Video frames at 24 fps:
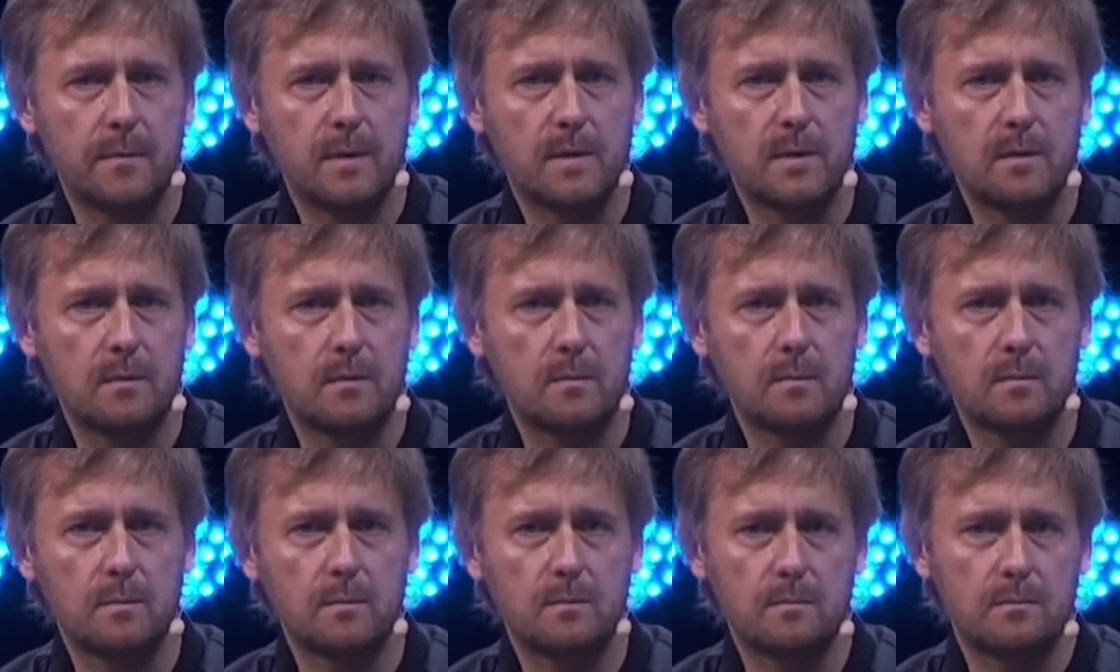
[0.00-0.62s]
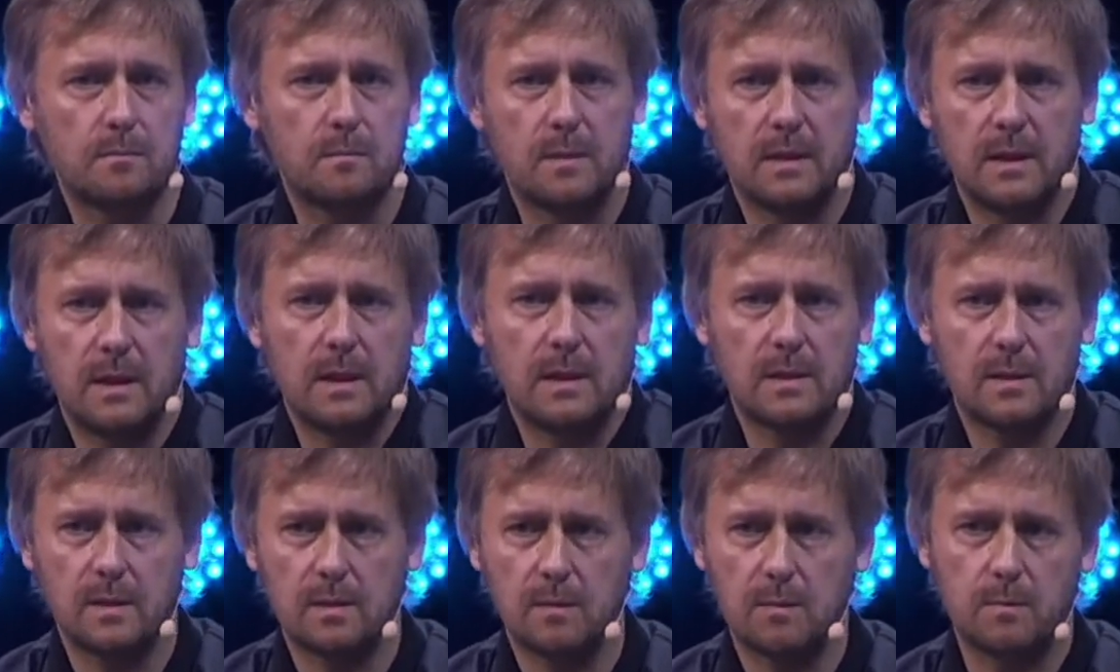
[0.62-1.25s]
So
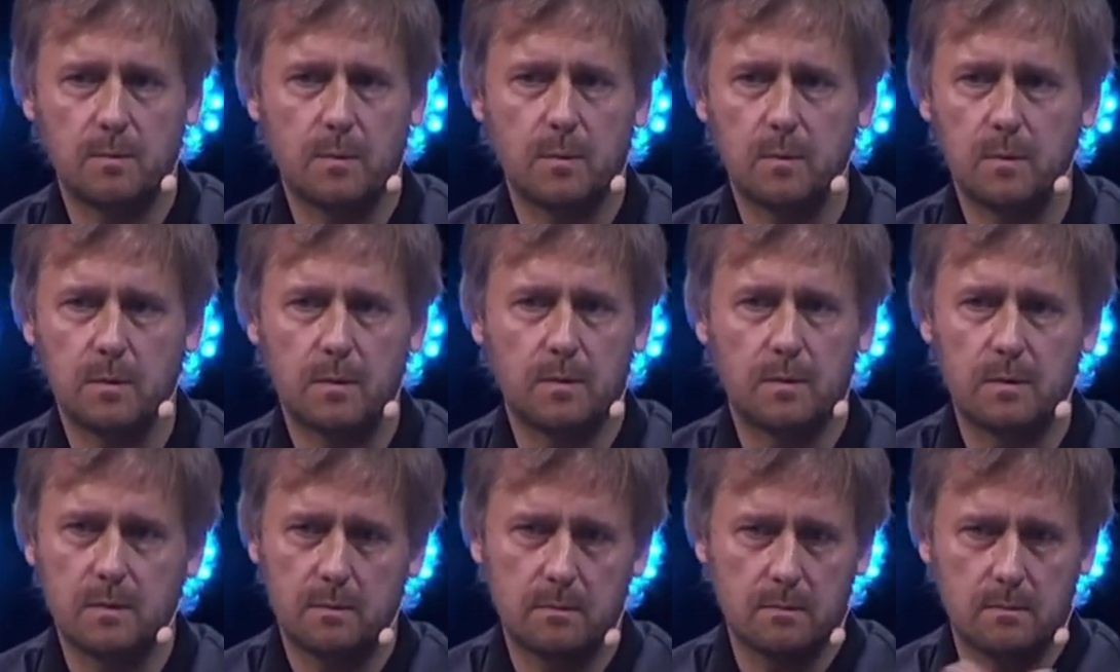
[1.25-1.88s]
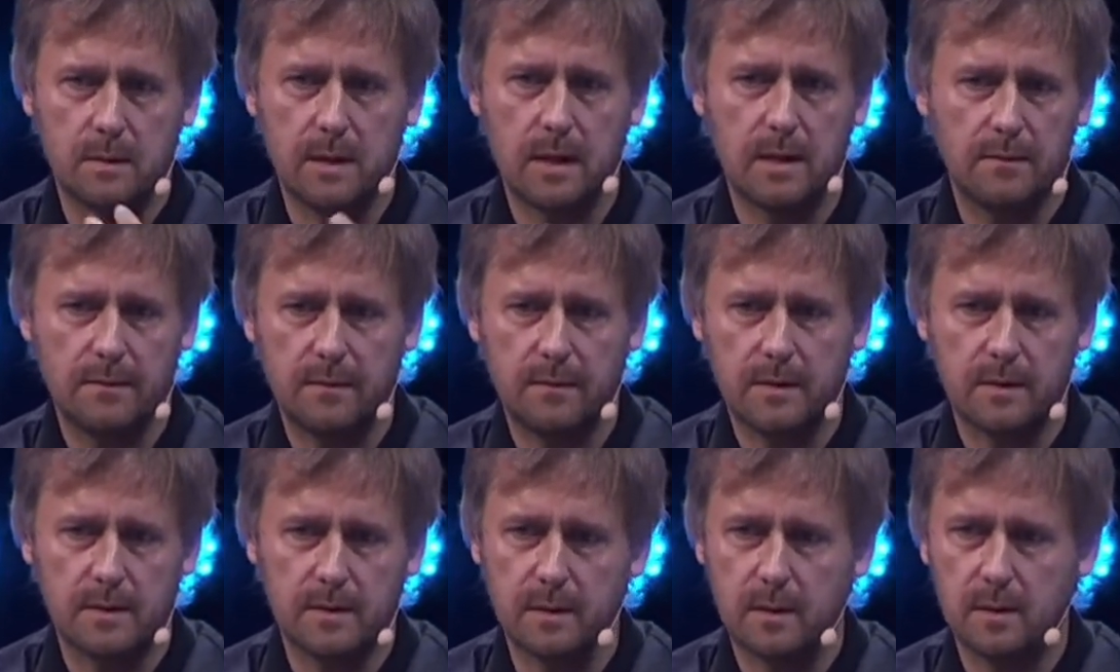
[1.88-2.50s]
yes, we would
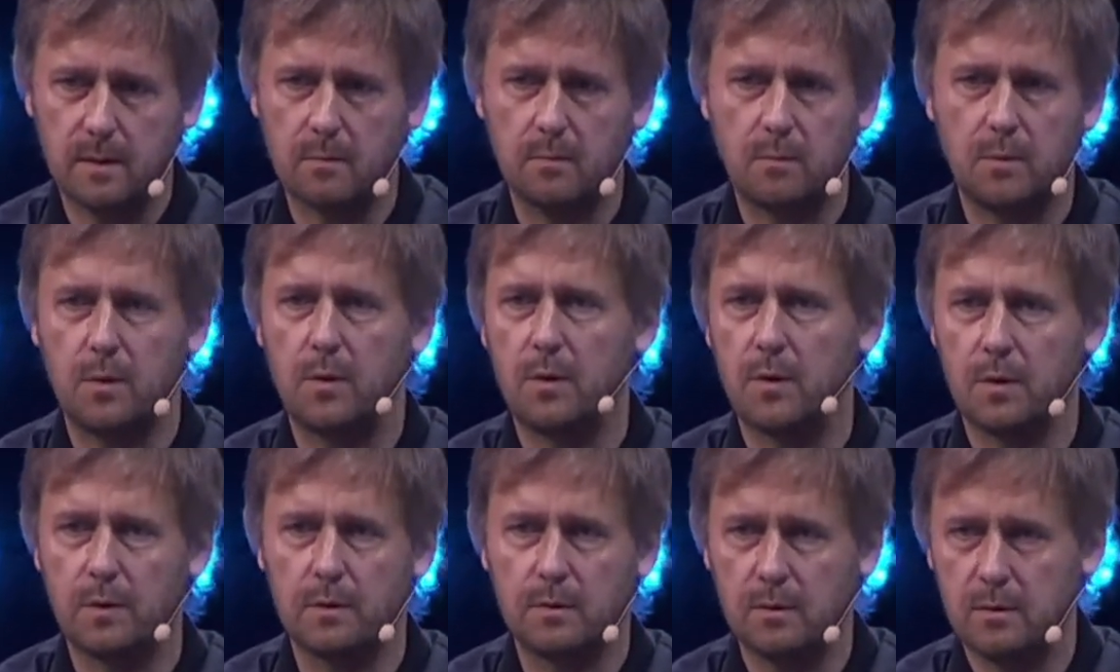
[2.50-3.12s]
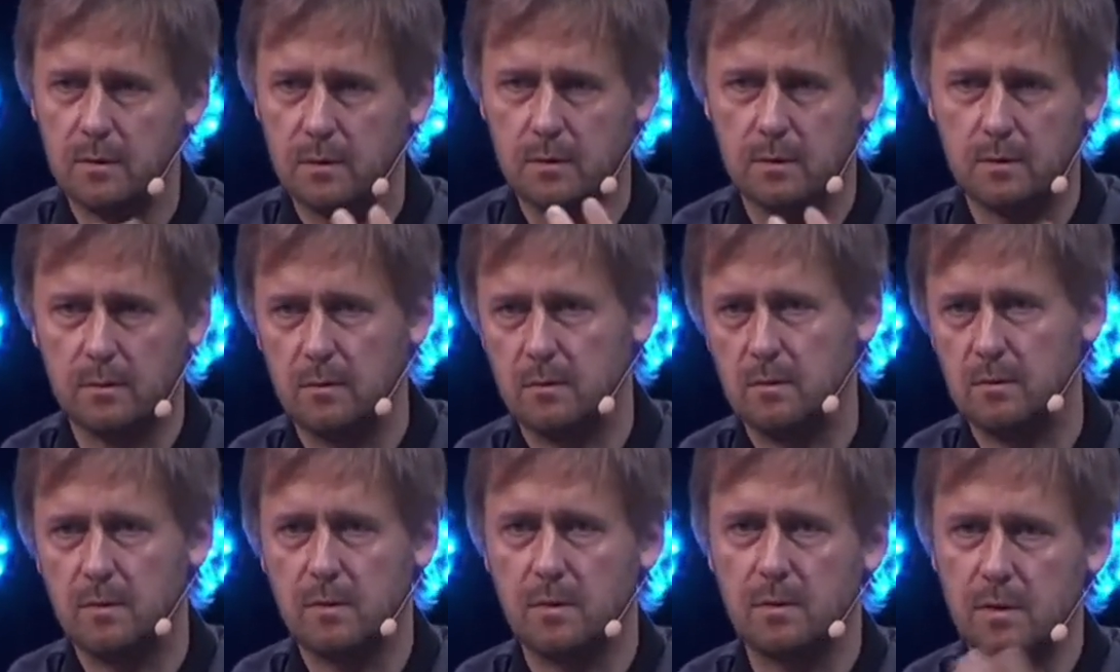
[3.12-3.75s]
laugh at certain points
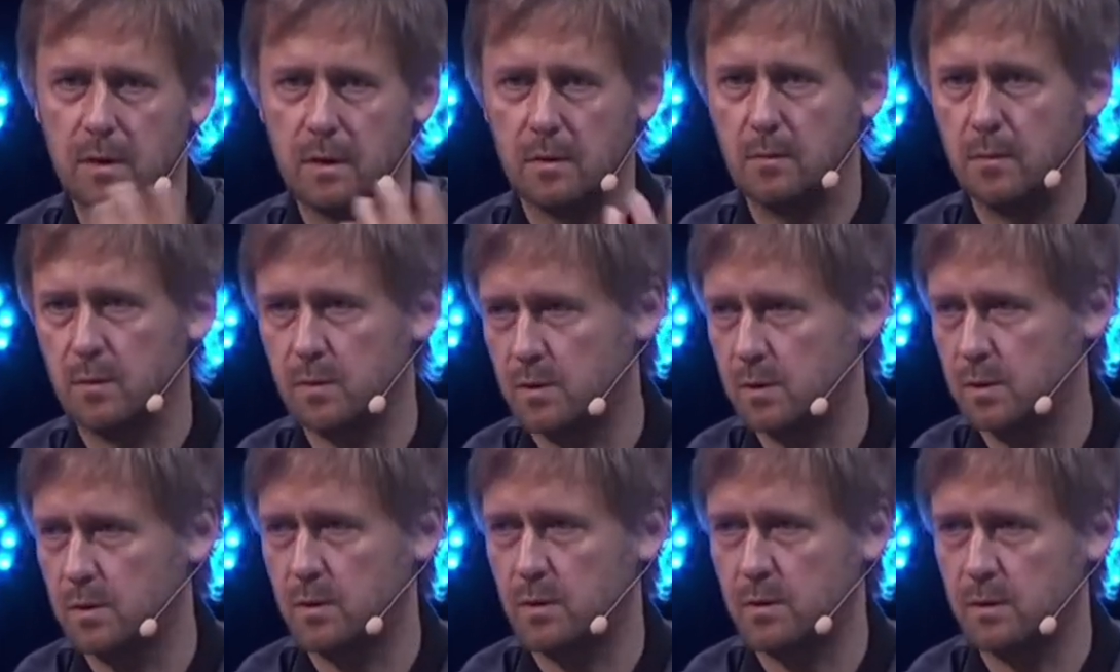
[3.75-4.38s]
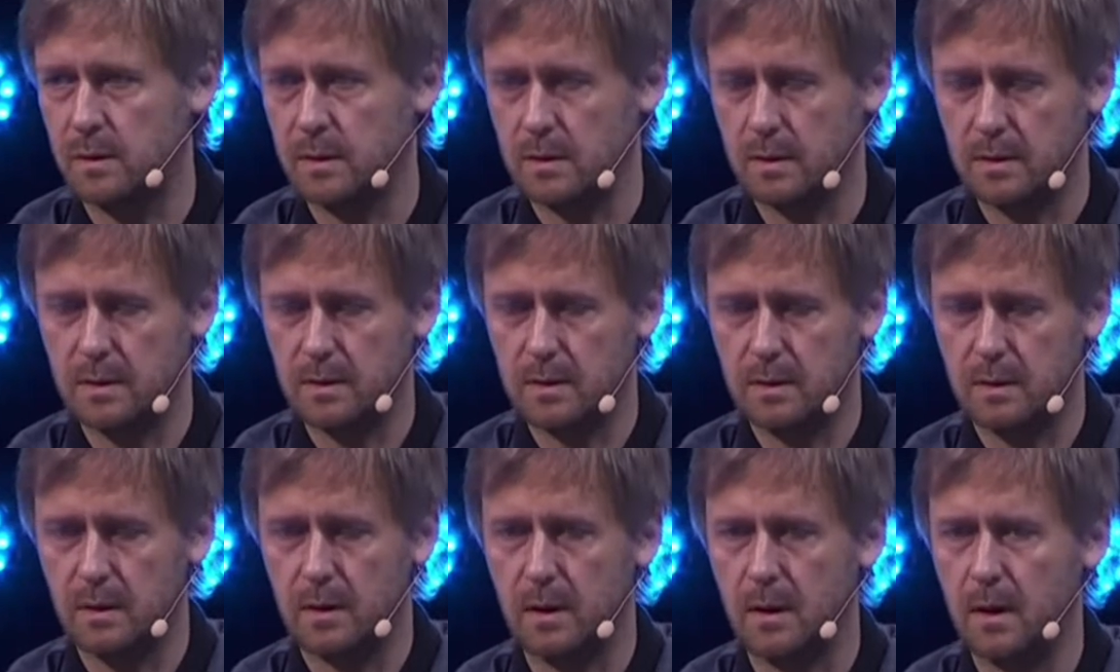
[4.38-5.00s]
to tell more
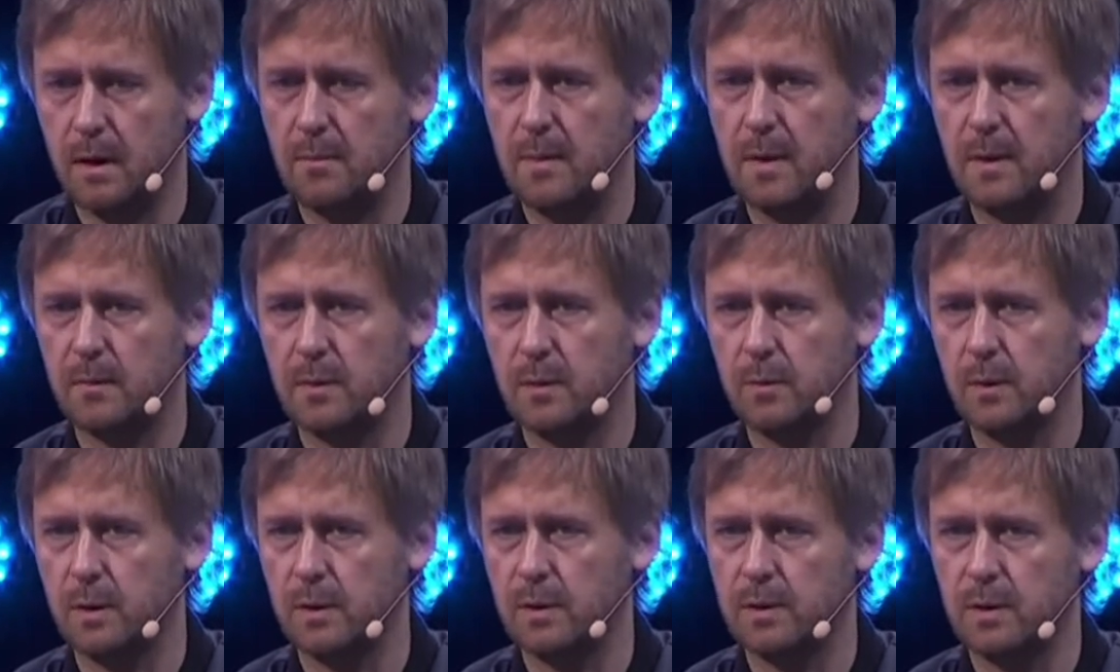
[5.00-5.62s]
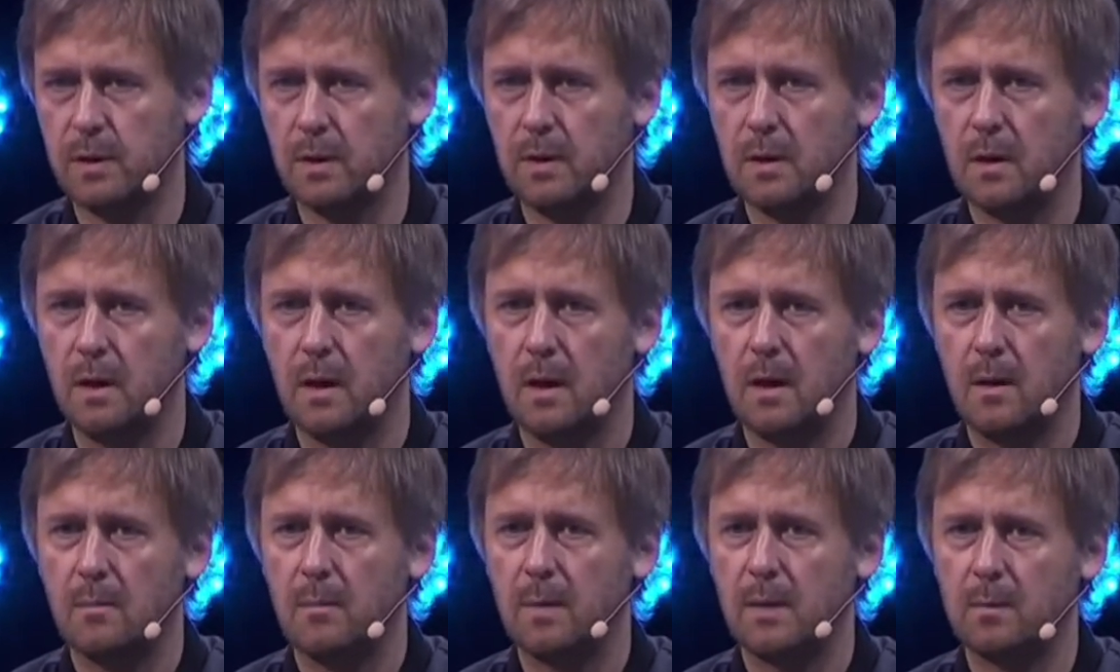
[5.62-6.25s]
stories about The Witcher,
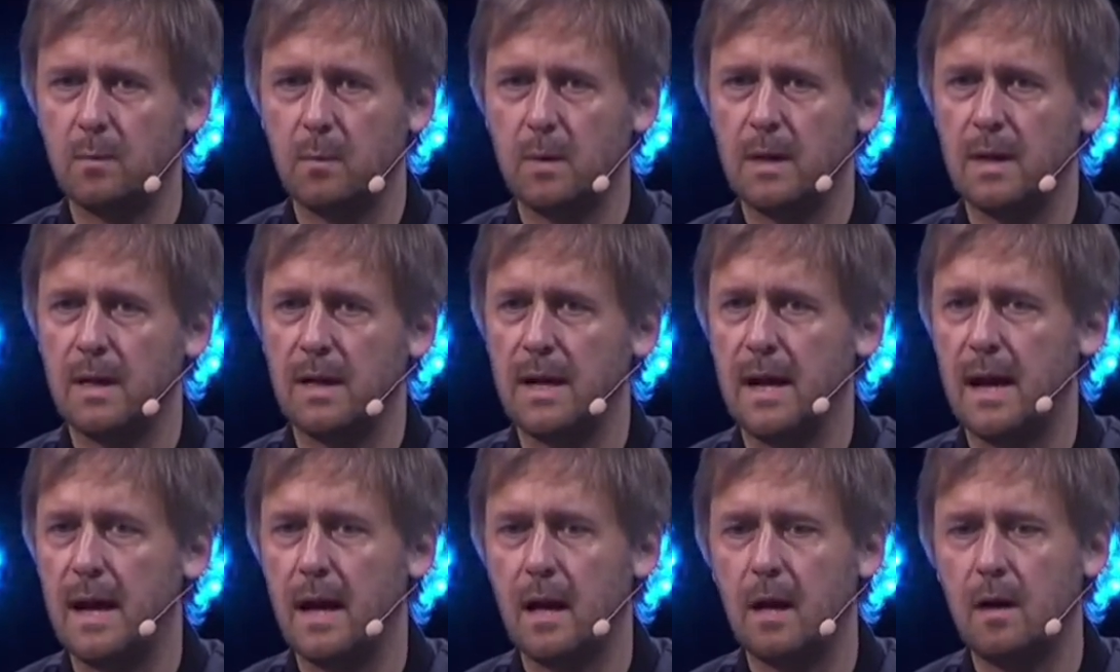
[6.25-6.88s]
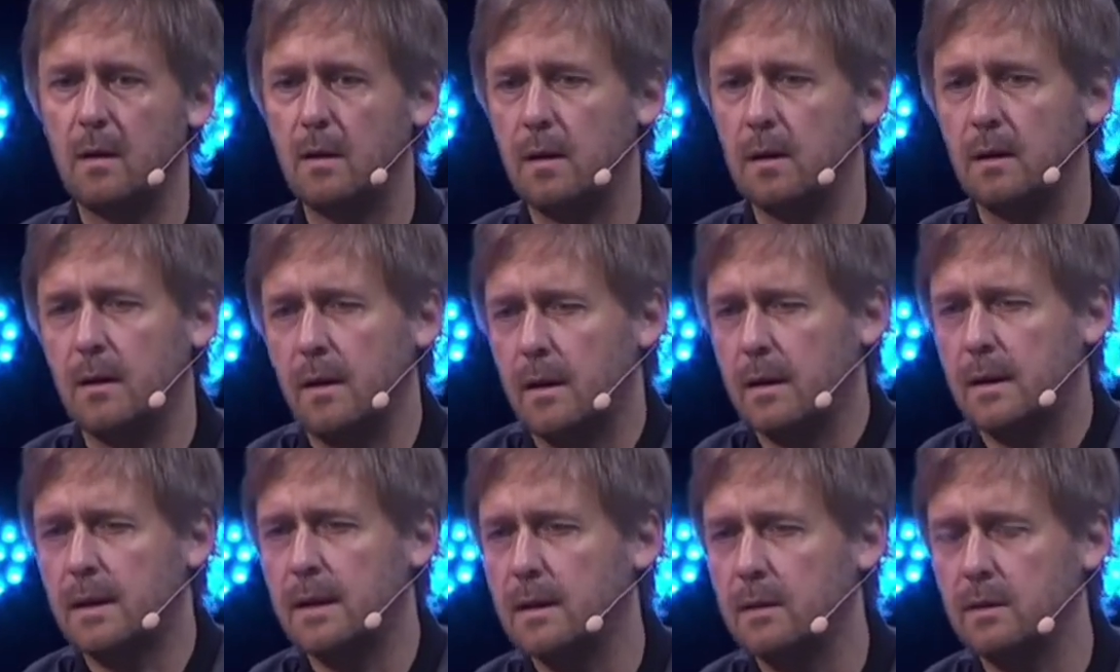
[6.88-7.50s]
but when and how,
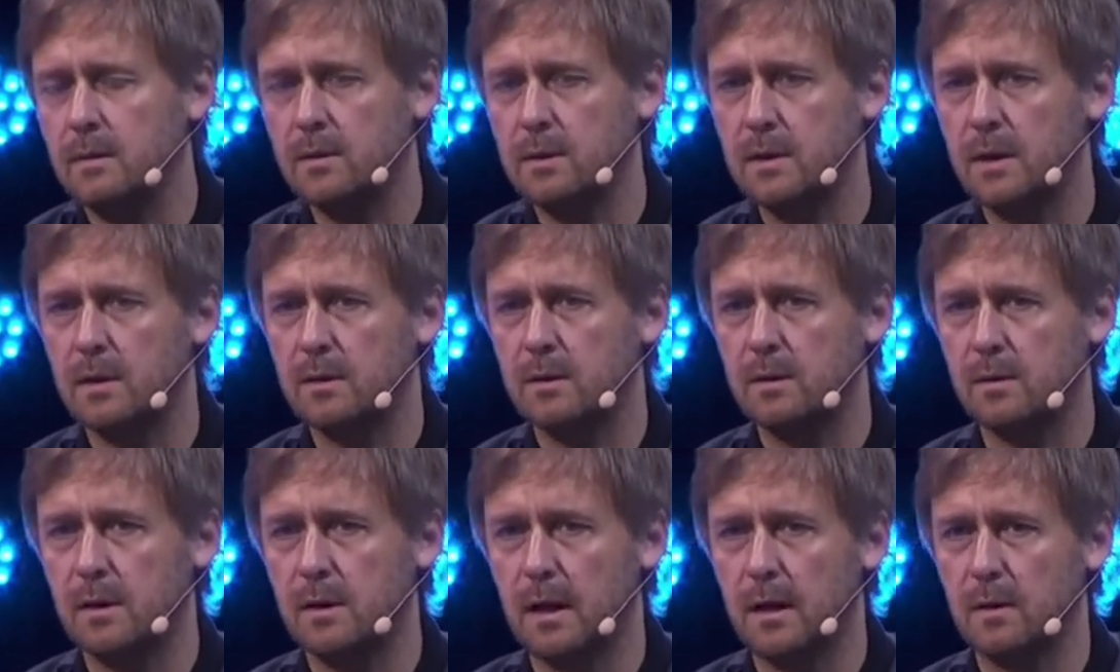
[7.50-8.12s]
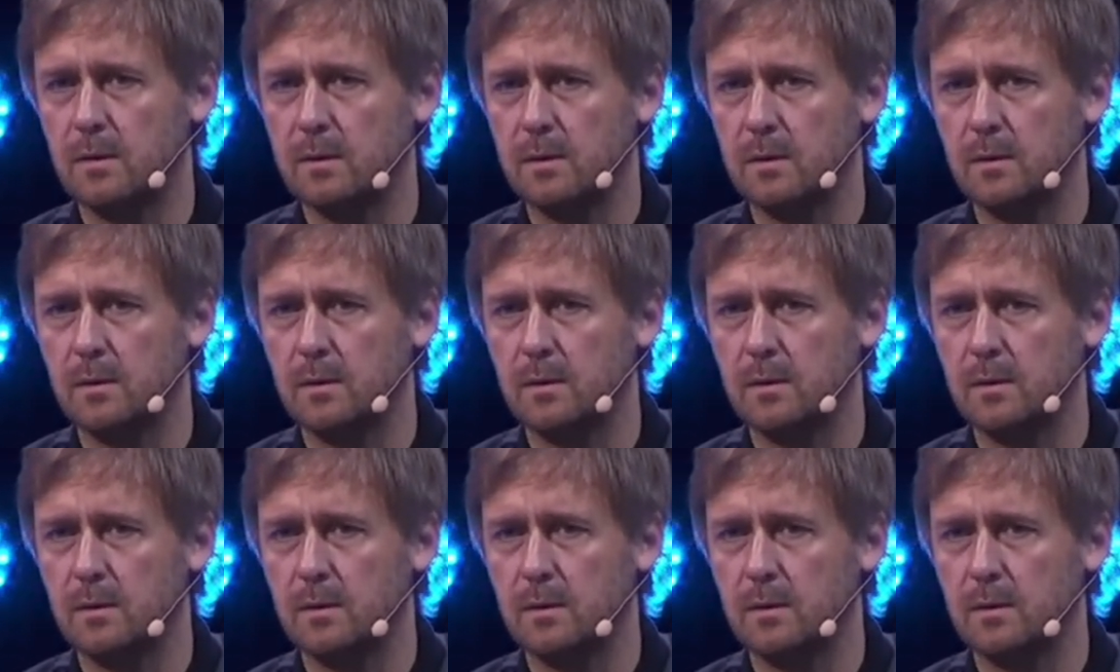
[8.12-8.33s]
I cannot tell you now.